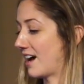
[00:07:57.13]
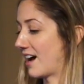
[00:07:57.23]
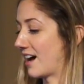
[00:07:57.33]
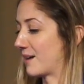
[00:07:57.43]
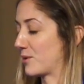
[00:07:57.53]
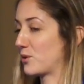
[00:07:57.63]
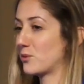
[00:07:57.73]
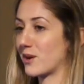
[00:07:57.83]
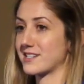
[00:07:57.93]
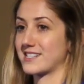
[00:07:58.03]
Um, who
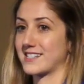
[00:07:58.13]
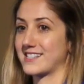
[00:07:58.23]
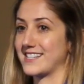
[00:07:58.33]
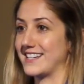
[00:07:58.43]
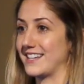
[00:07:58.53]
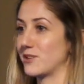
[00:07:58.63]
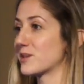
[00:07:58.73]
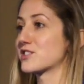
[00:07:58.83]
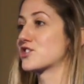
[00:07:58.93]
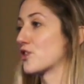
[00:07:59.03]
wants to see, who
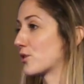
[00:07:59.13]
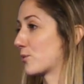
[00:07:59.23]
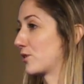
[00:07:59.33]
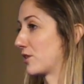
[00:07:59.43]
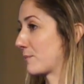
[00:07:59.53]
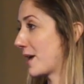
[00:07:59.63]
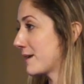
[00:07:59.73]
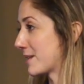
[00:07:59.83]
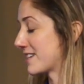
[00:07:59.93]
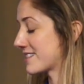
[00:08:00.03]
wants to show the world their
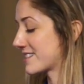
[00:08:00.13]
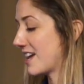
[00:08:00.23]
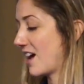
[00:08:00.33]
payments?